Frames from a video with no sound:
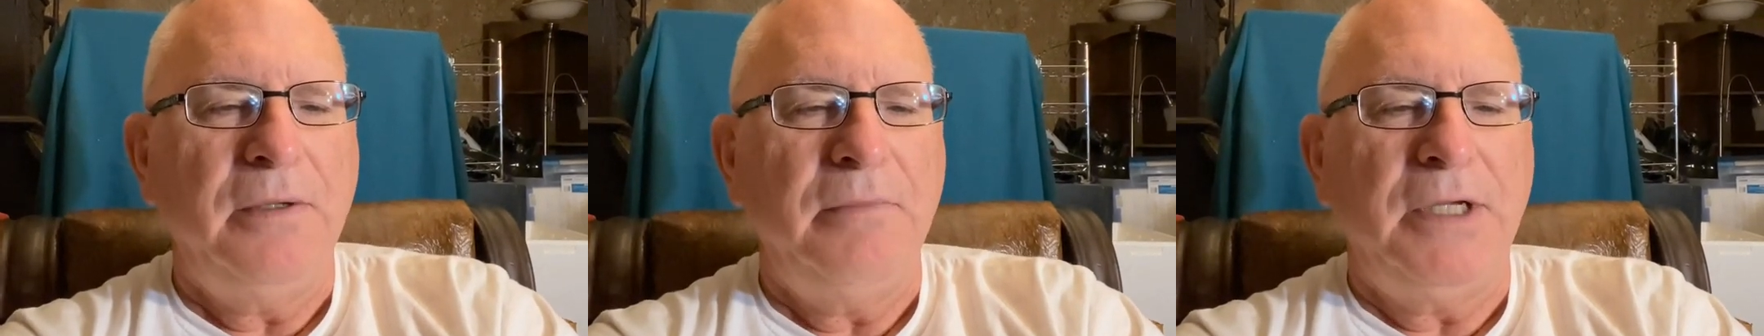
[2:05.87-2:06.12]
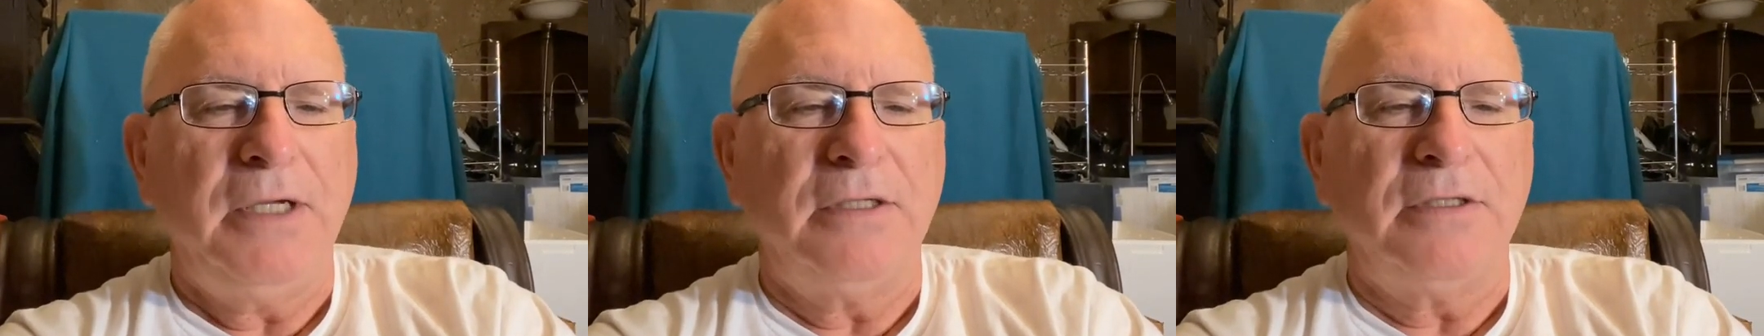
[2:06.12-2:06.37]

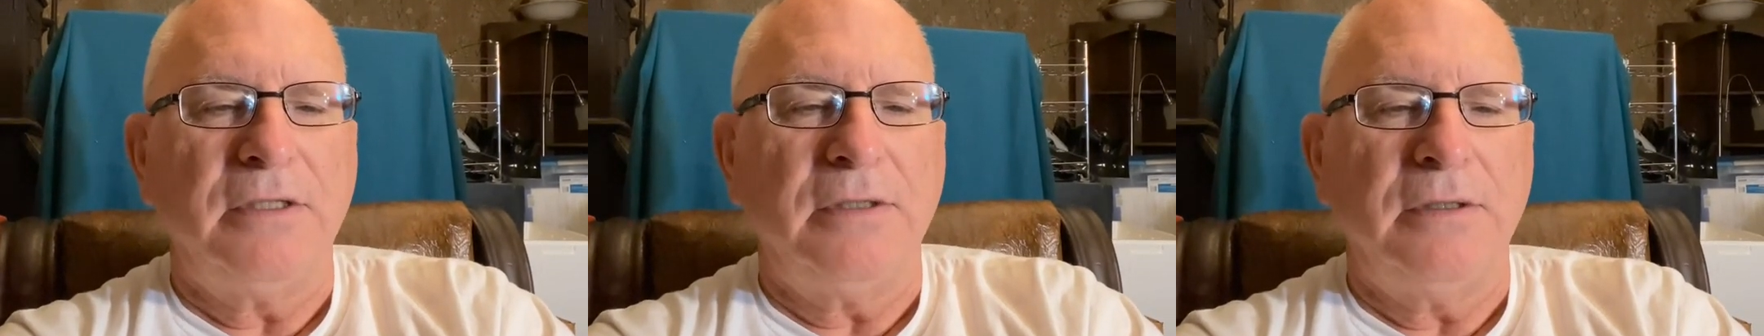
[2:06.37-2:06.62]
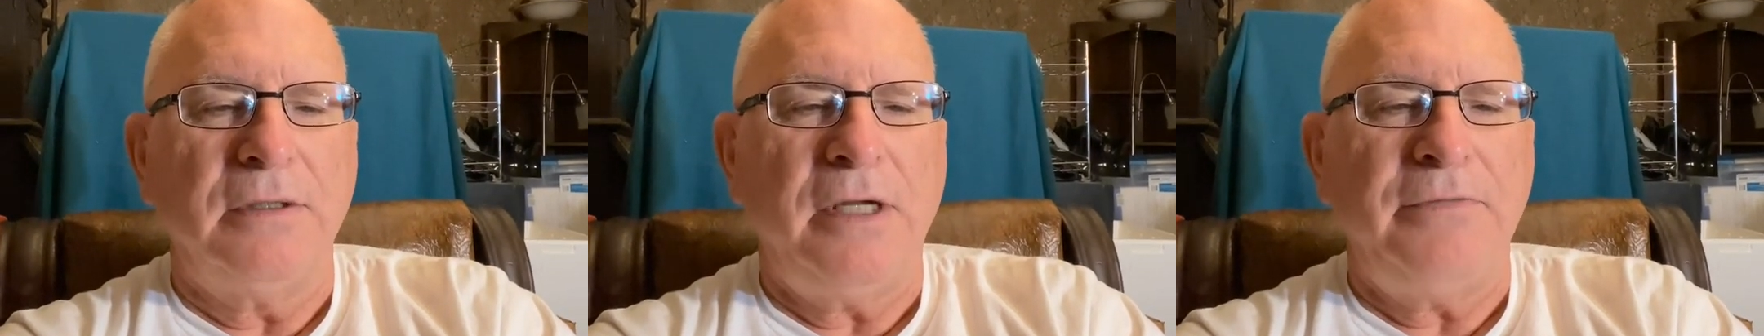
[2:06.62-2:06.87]
because the
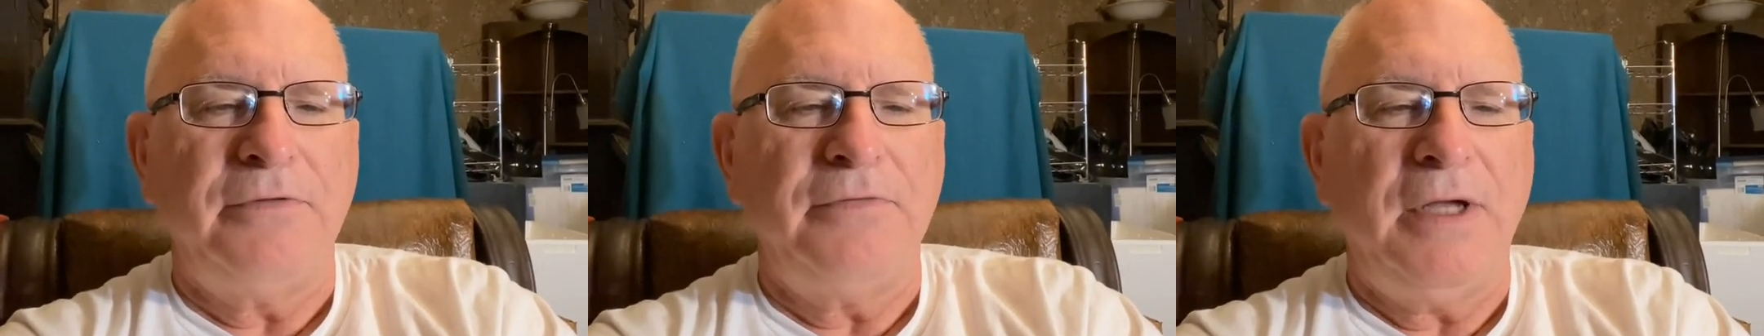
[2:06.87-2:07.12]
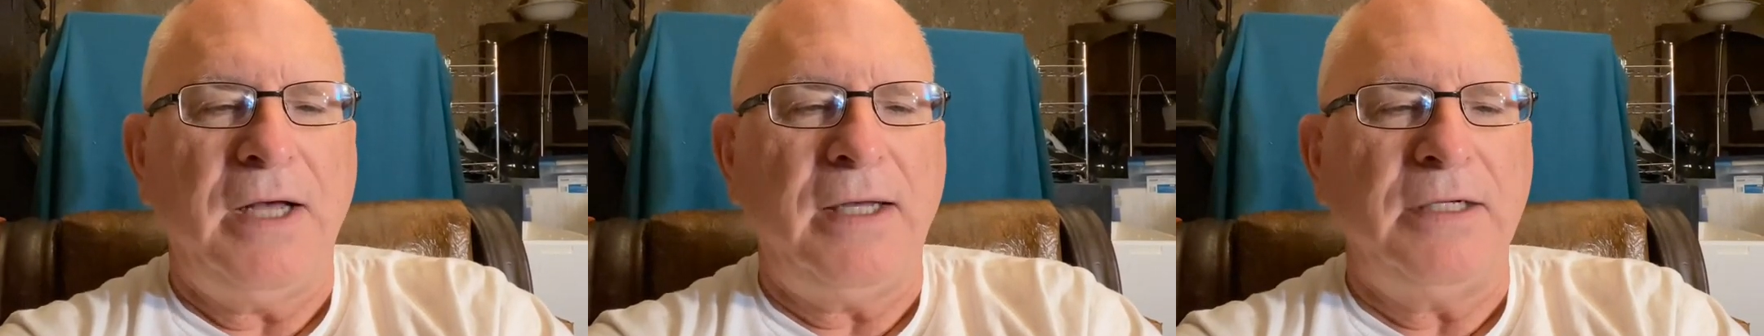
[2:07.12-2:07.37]
love
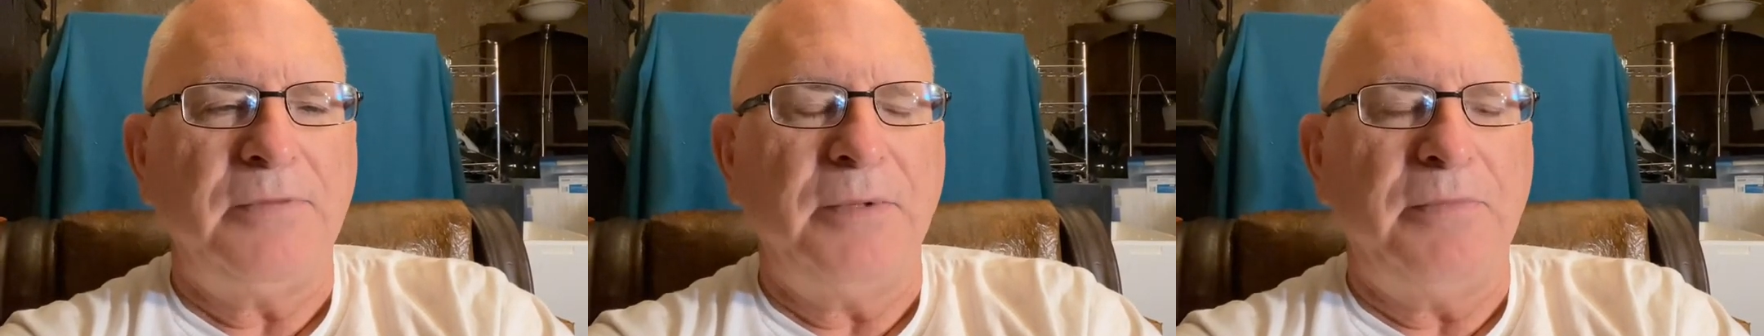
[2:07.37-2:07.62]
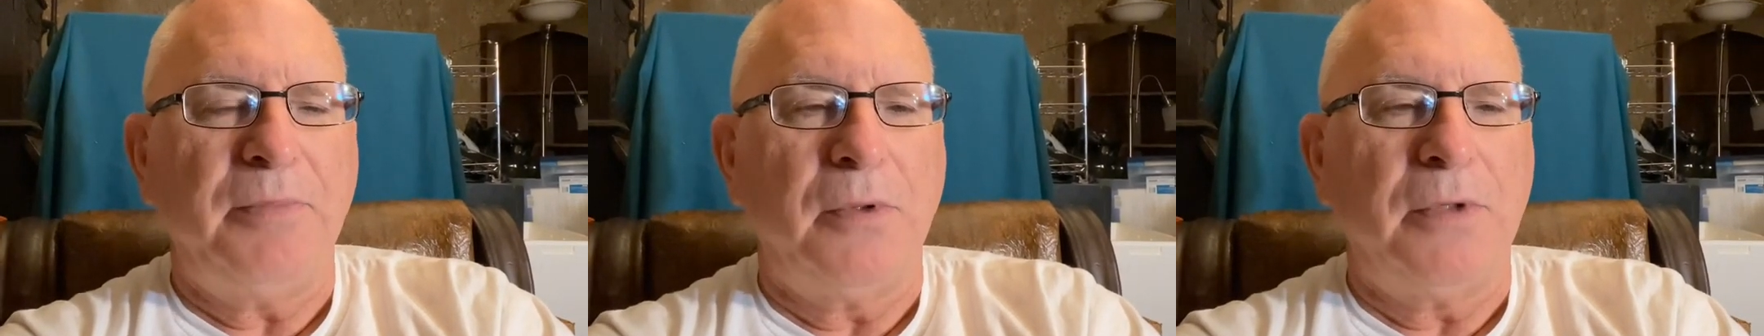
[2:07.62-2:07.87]
of God has
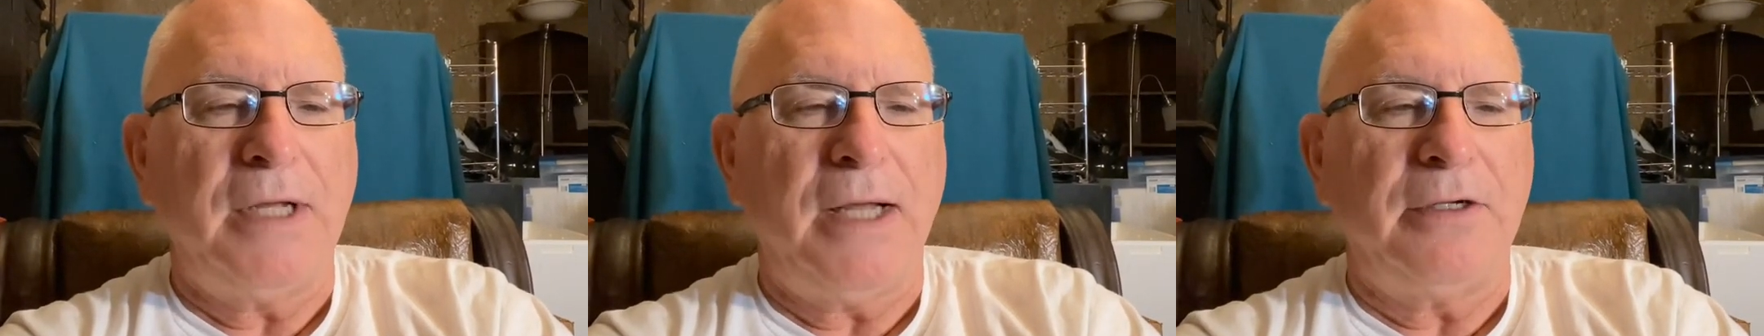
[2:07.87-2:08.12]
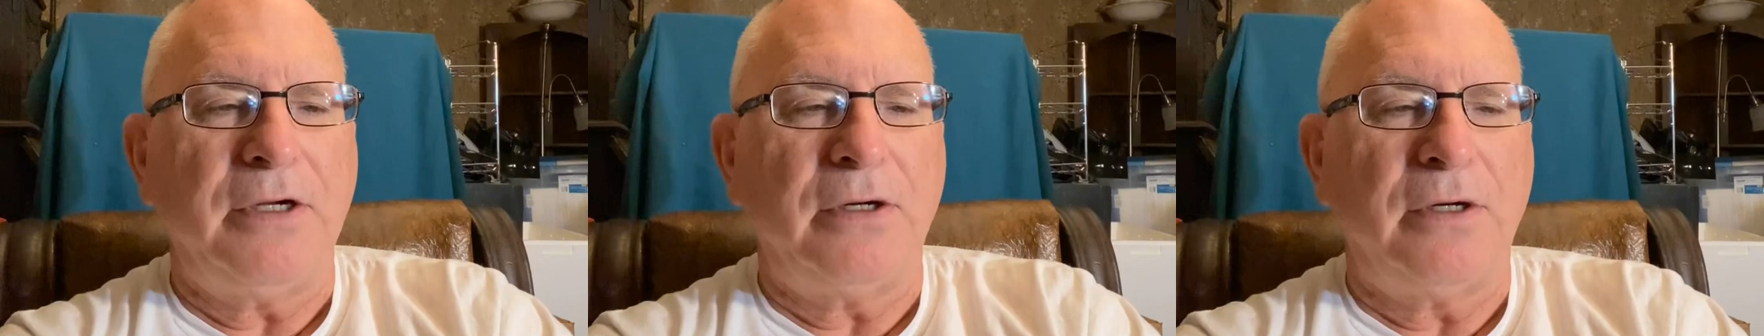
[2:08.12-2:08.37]
been poured
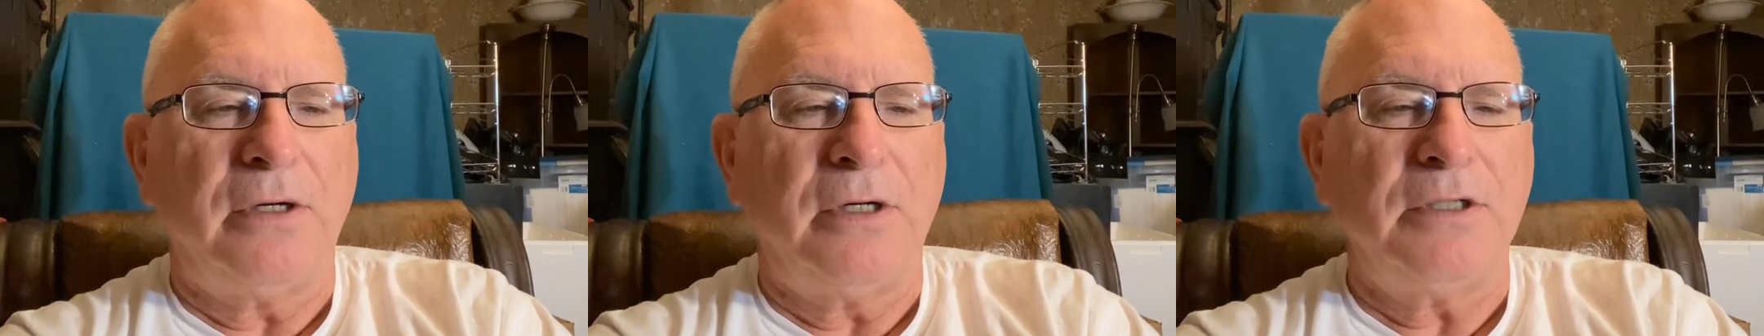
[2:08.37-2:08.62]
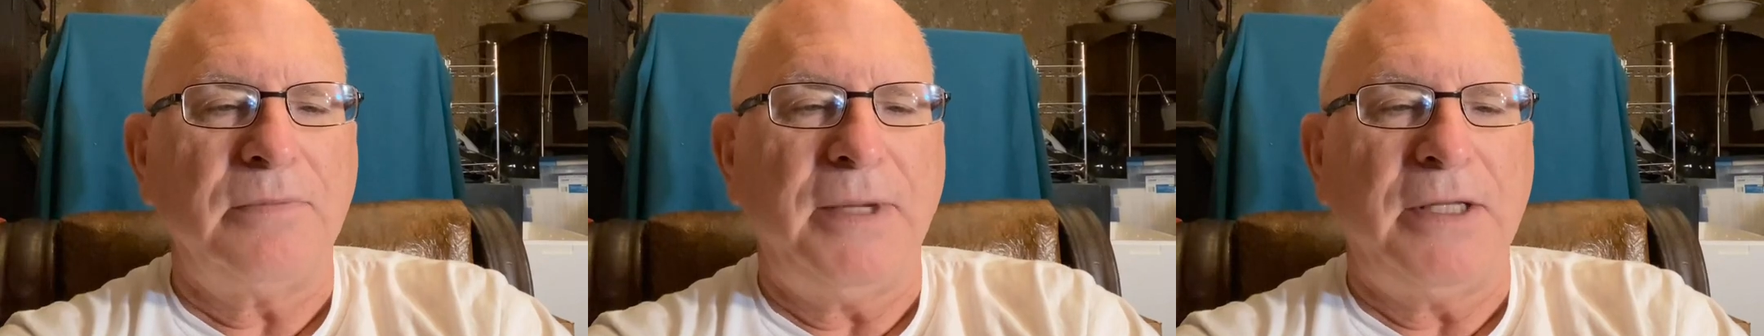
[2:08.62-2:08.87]
out in our
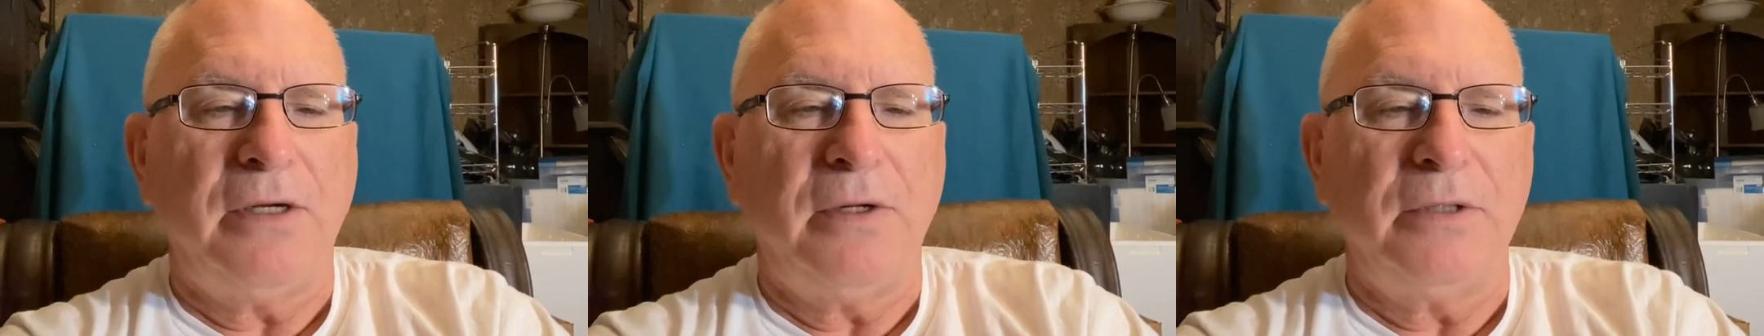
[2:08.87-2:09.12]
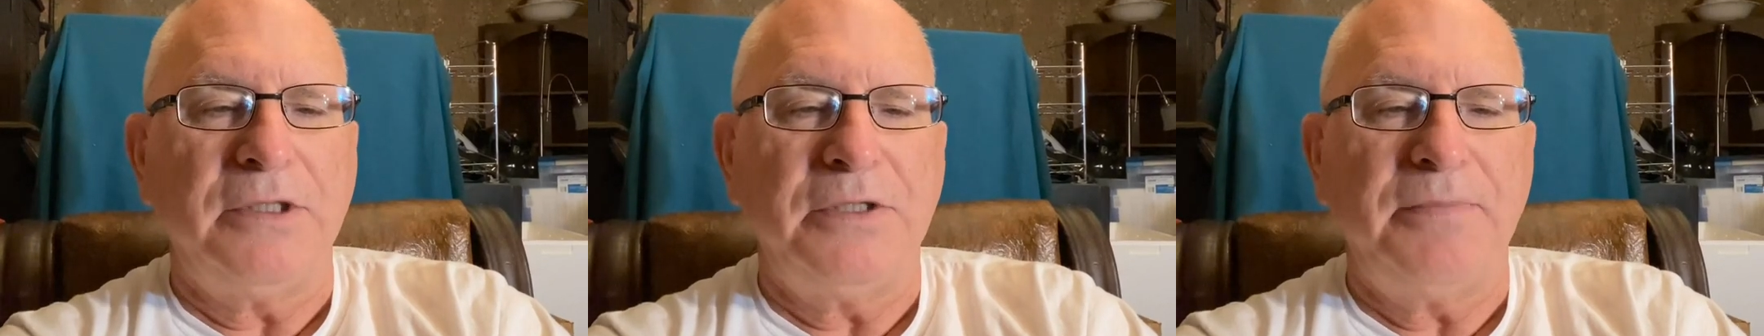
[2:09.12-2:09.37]
hearts by the
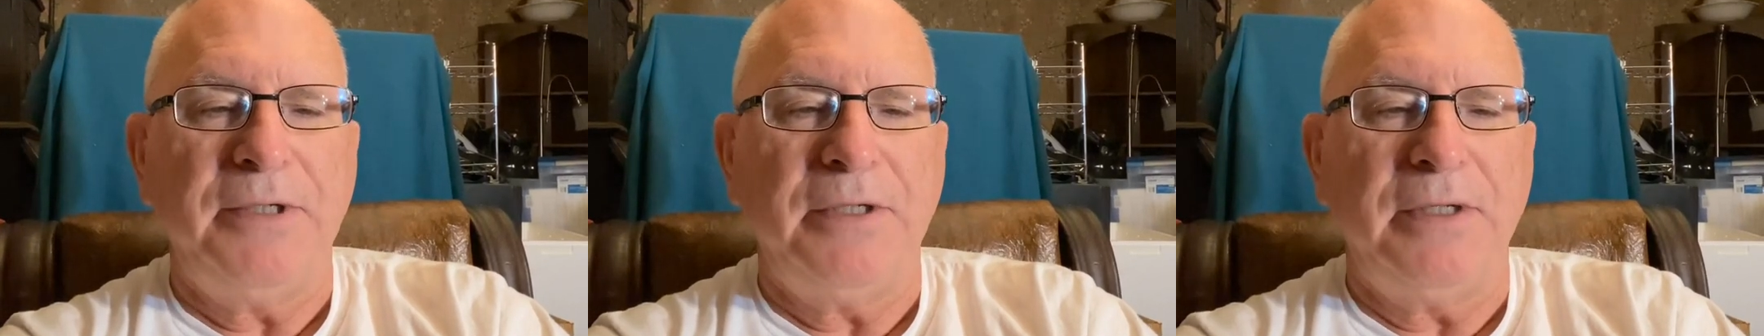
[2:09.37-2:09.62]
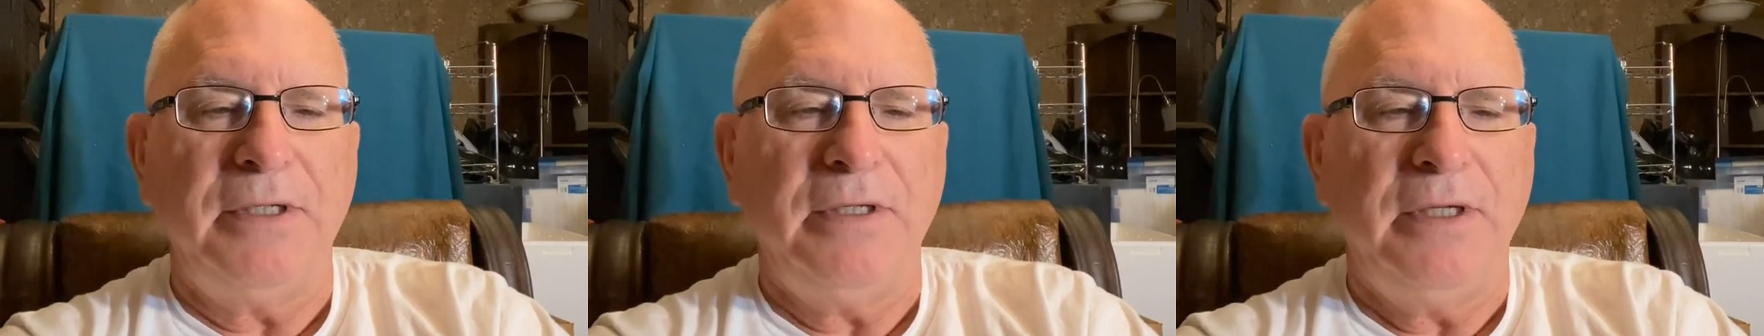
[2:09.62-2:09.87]
Holy
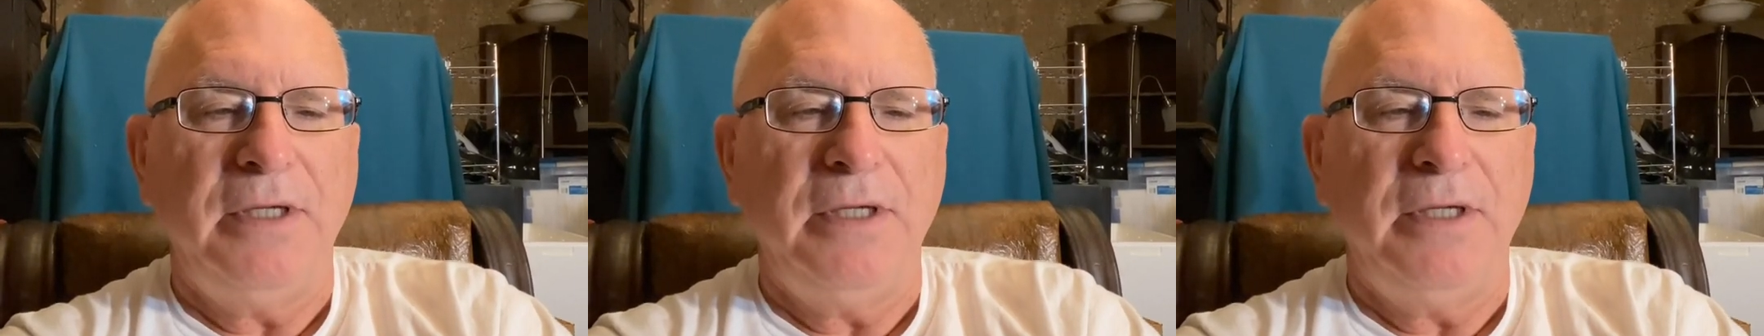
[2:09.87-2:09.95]
Spirit.